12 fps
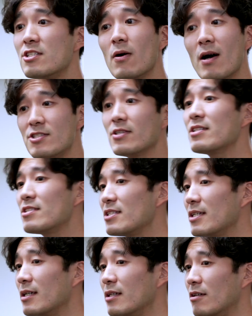so as you can
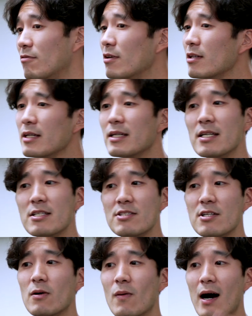see, there really is
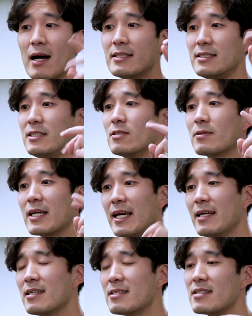no ideal
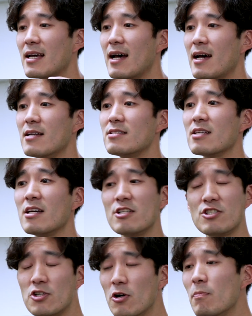cadence, as
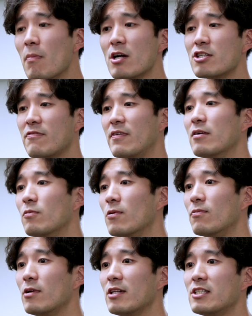so much of it
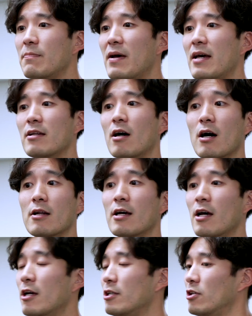will really depend on
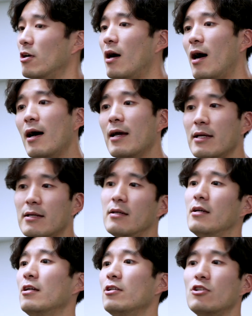your height,
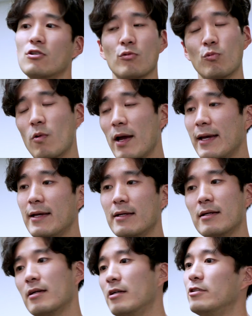your
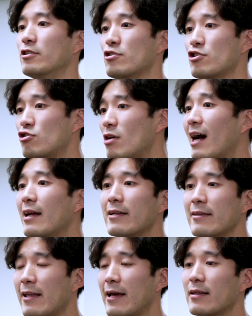weight, your
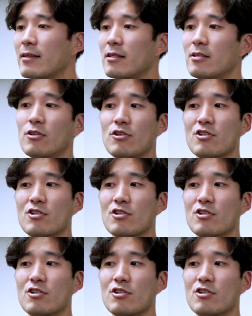stride length, your